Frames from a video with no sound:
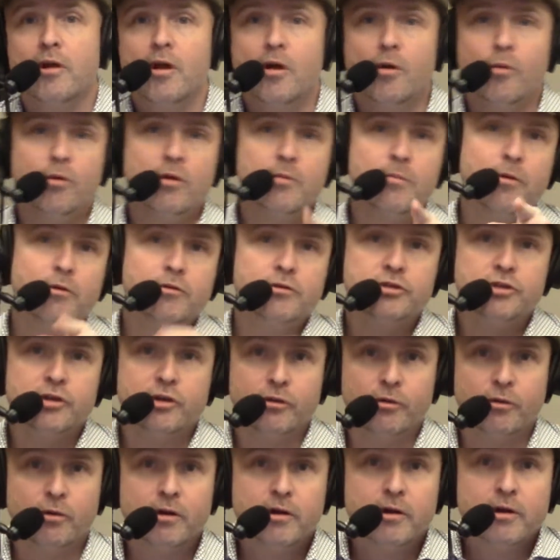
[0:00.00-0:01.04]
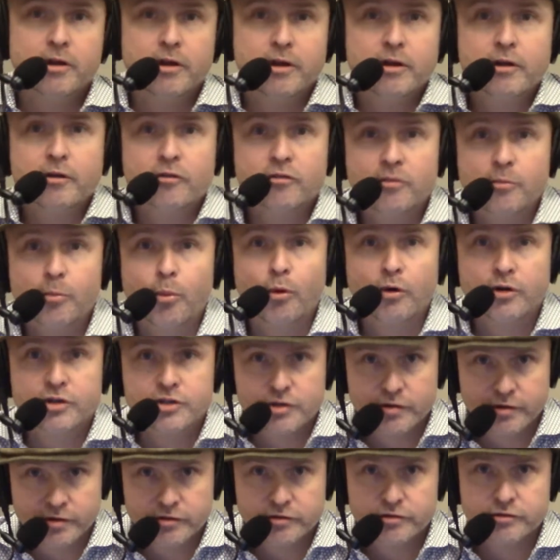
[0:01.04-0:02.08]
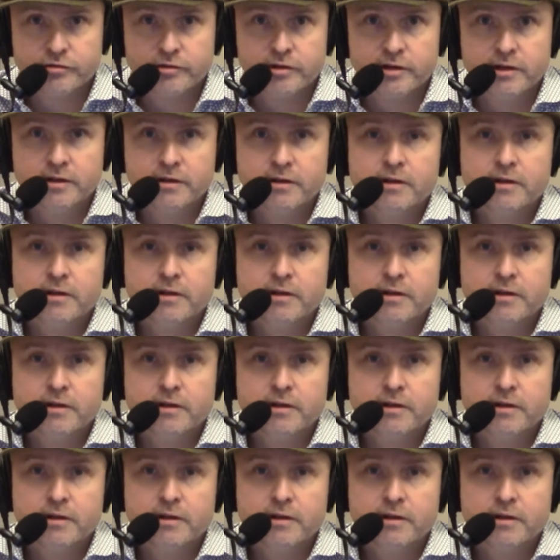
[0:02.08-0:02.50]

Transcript: What about you? You're going to support your industry?